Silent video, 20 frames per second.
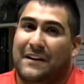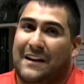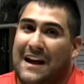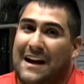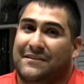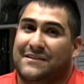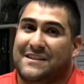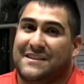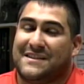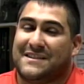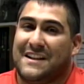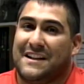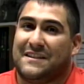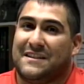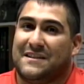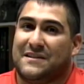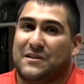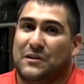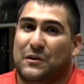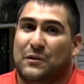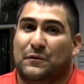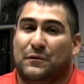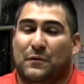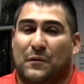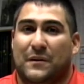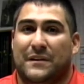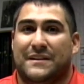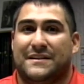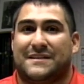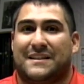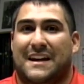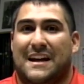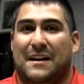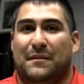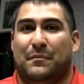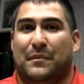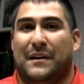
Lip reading: have to set the tone for this game,